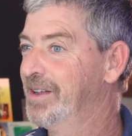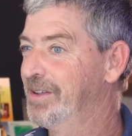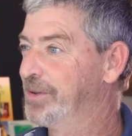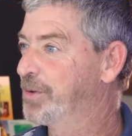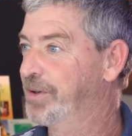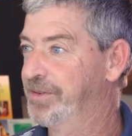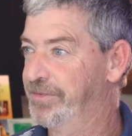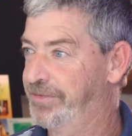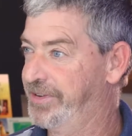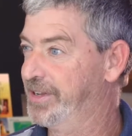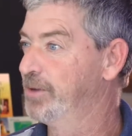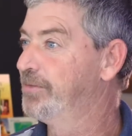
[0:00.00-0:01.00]
You couldn't
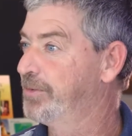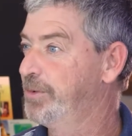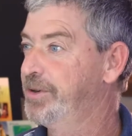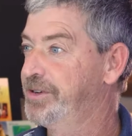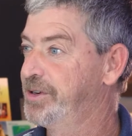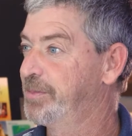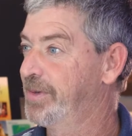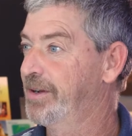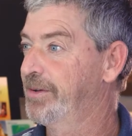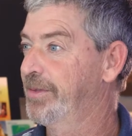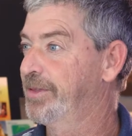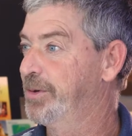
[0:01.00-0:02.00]
feel food in your
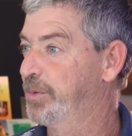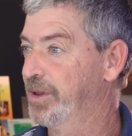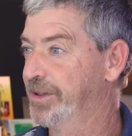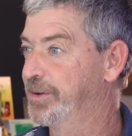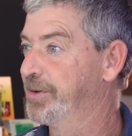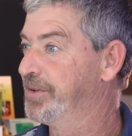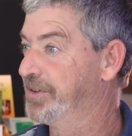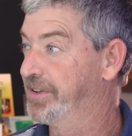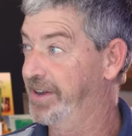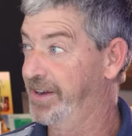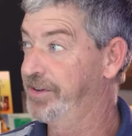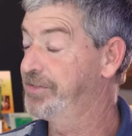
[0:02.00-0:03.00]
mouth. You really couldn't
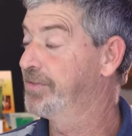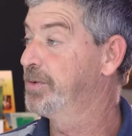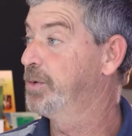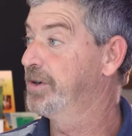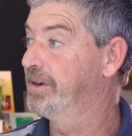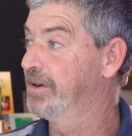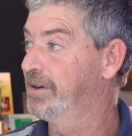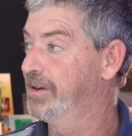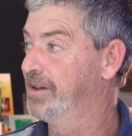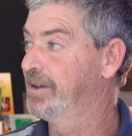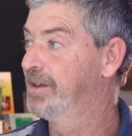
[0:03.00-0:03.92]
taste food at all.